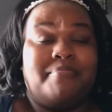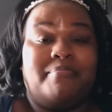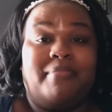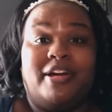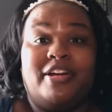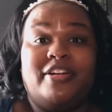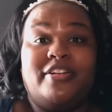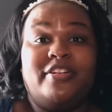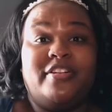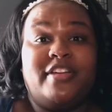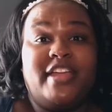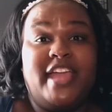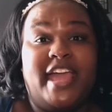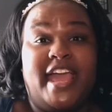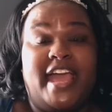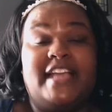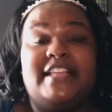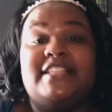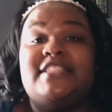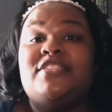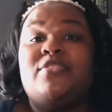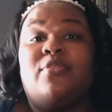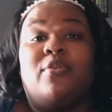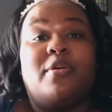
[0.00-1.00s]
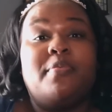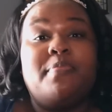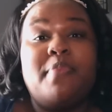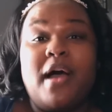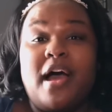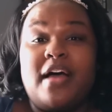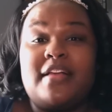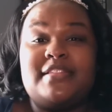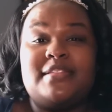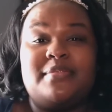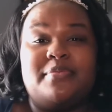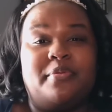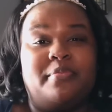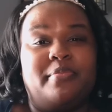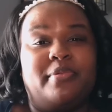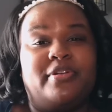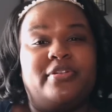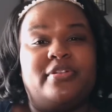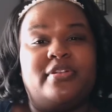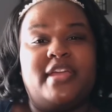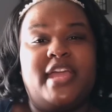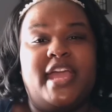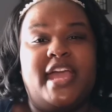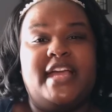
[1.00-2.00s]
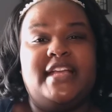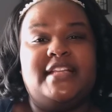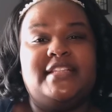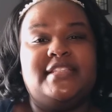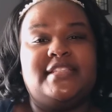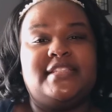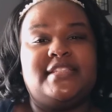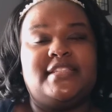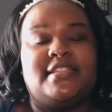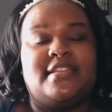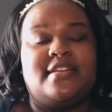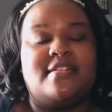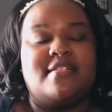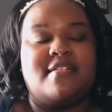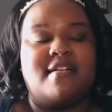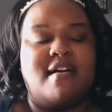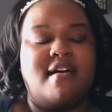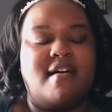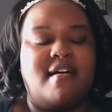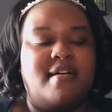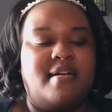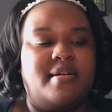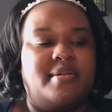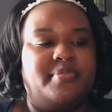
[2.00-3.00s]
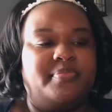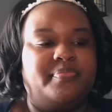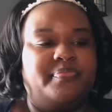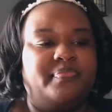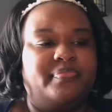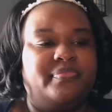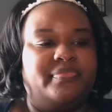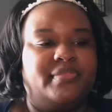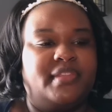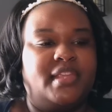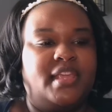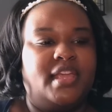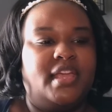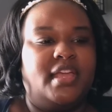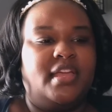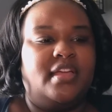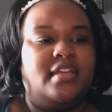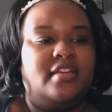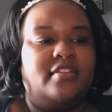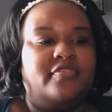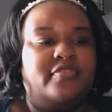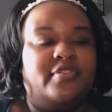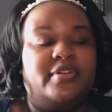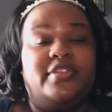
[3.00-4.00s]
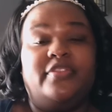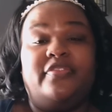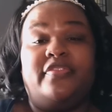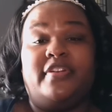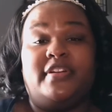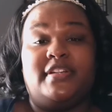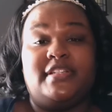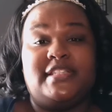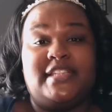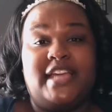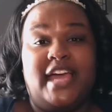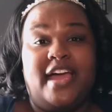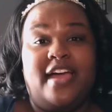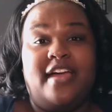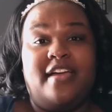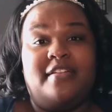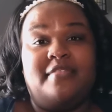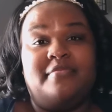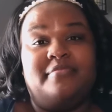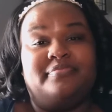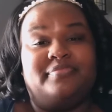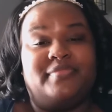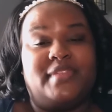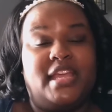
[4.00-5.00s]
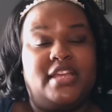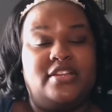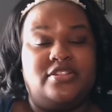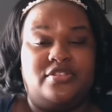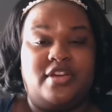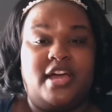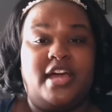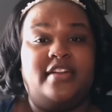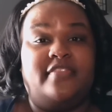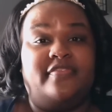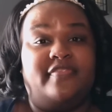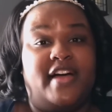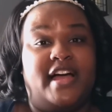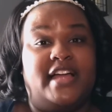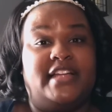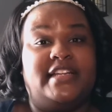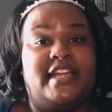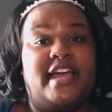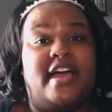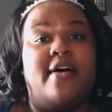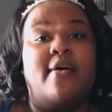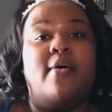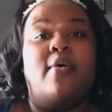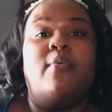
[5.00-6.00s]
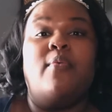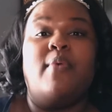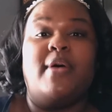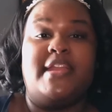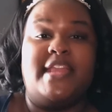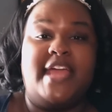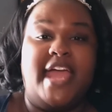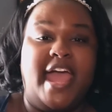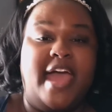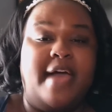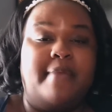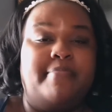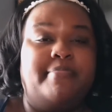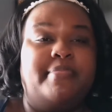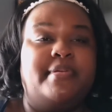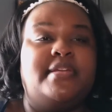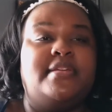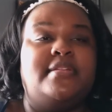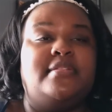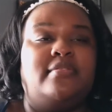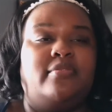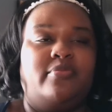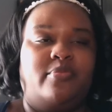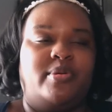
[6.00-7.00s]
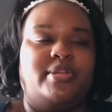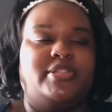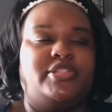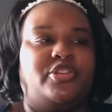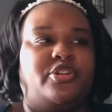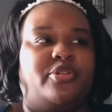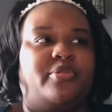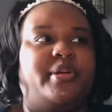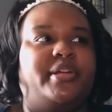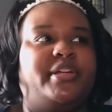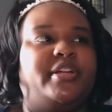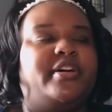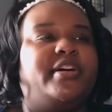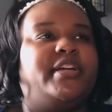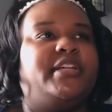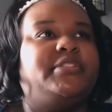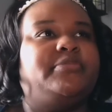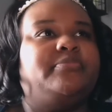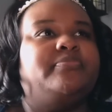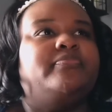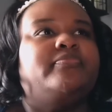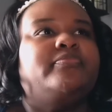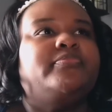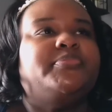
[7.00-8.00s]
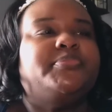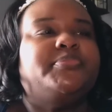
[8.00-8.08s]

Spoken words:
murder case or possible murder case for the first time, and try to find out what happened, what's going on.